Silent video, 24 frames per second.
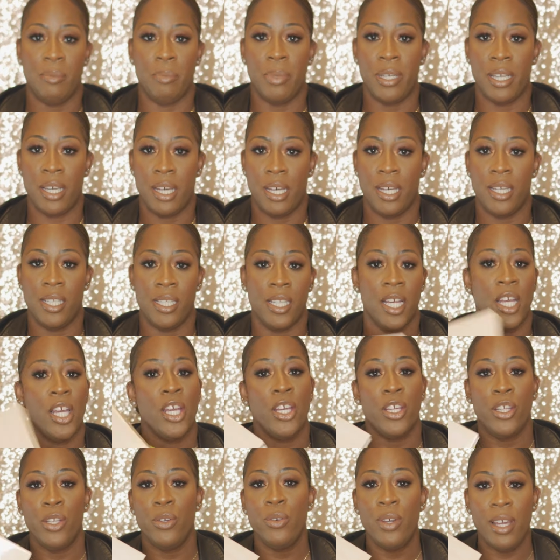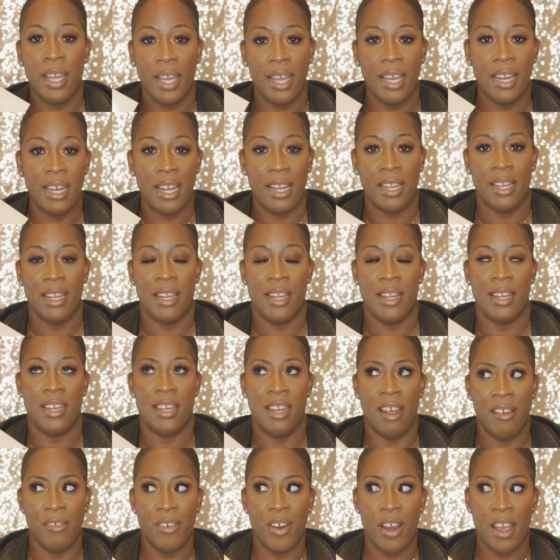because you can't
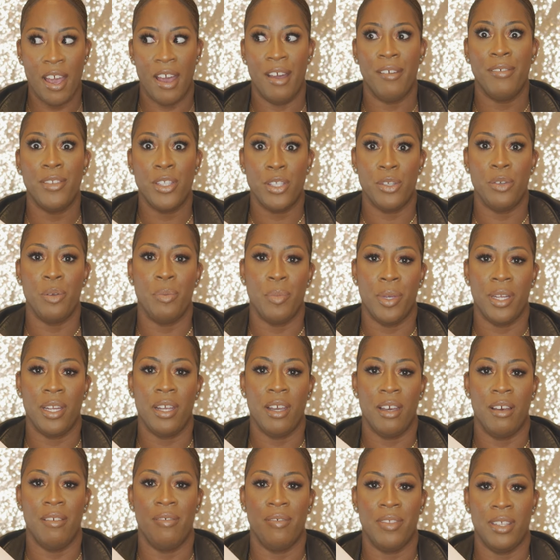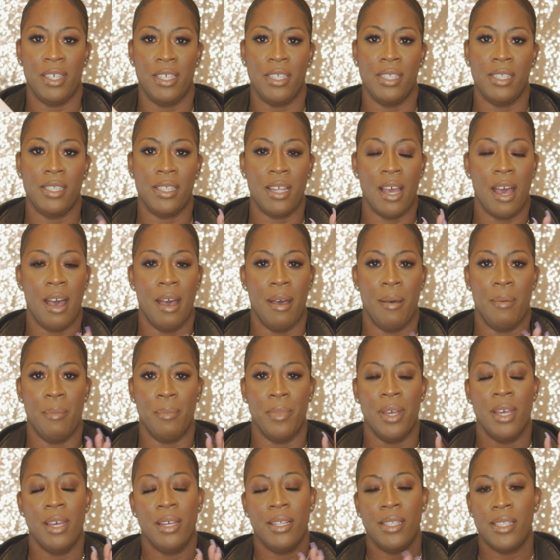never have too many of these
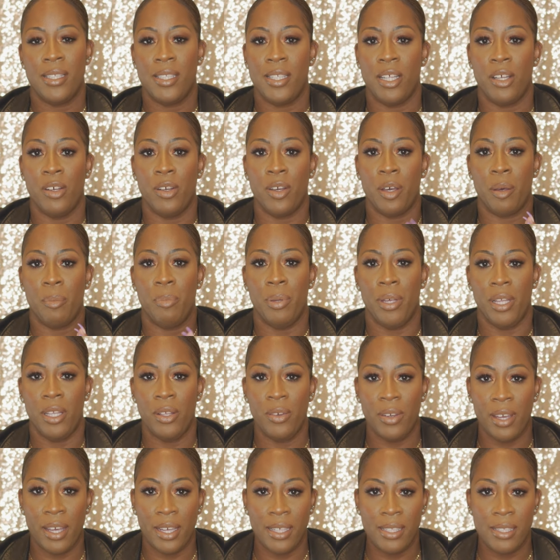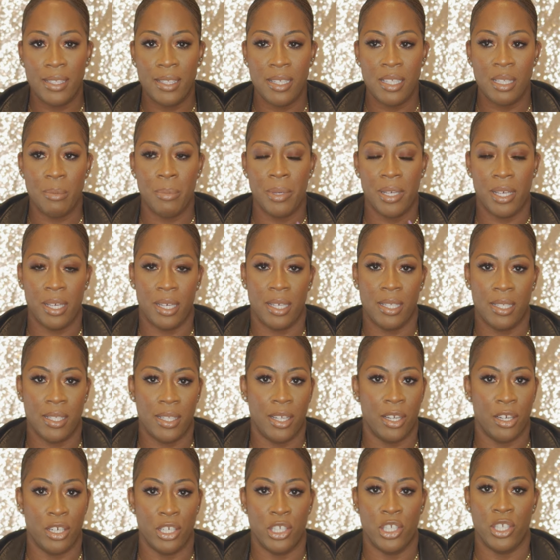silk pillowcases because
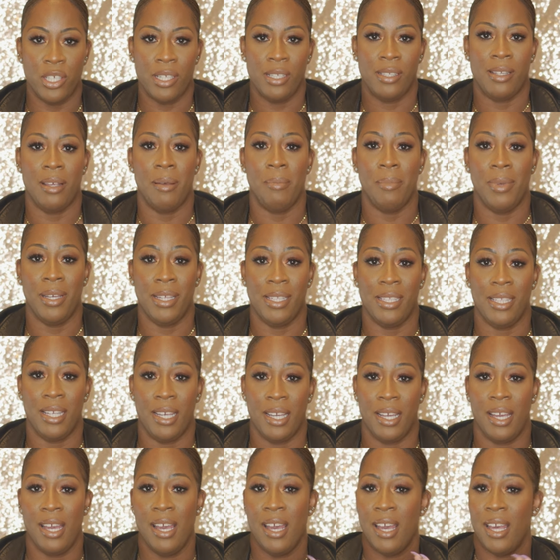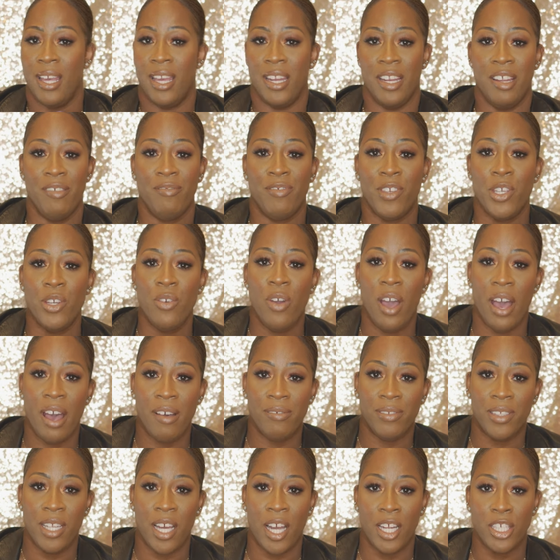they're just amazing. And if you
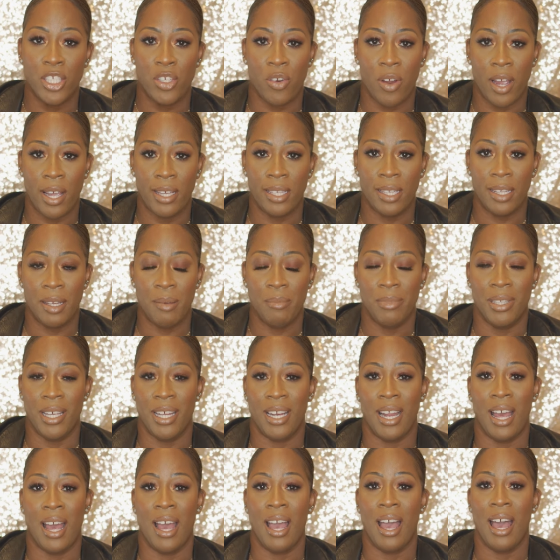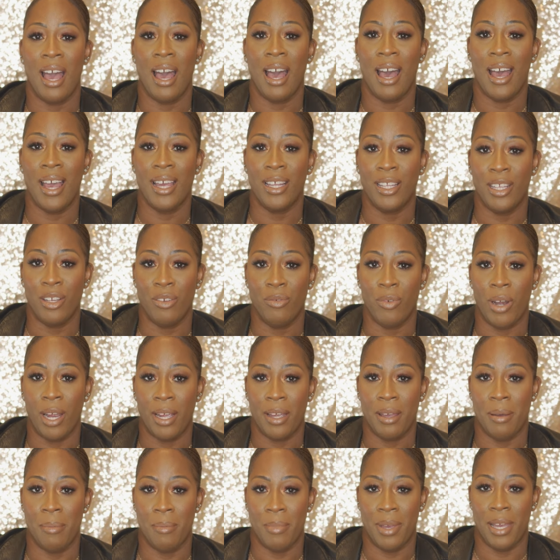have not tried them, then I highly
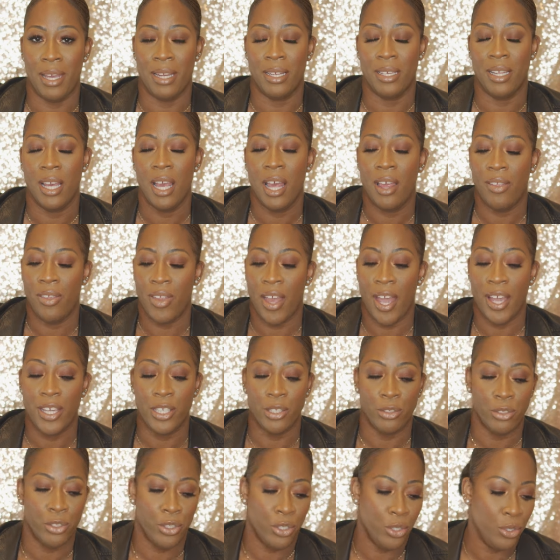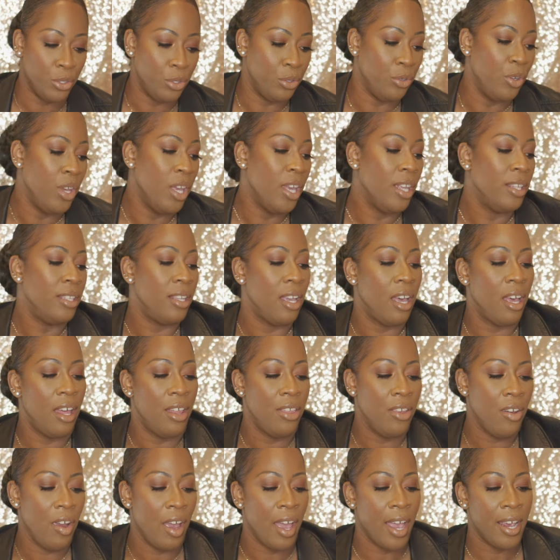recommend that you do. The
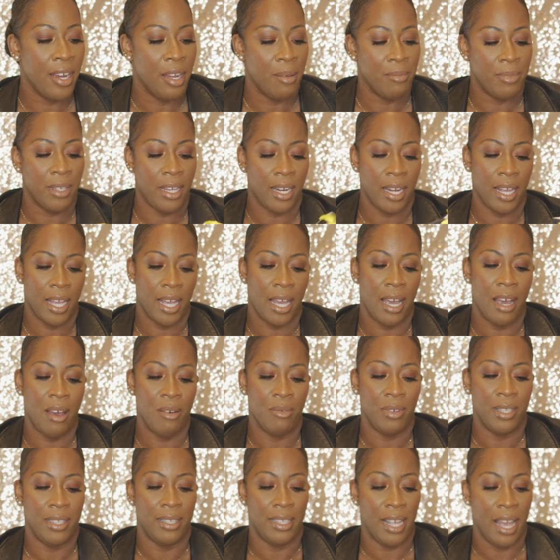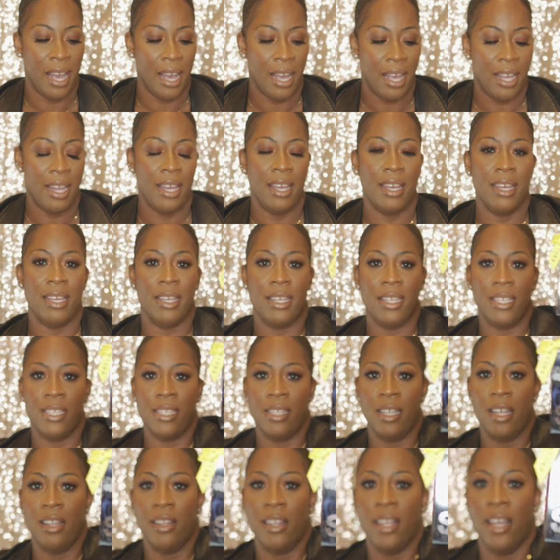other item that I got with that
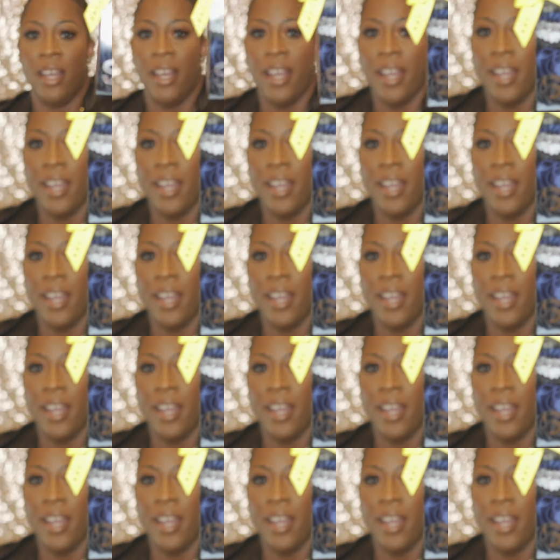is the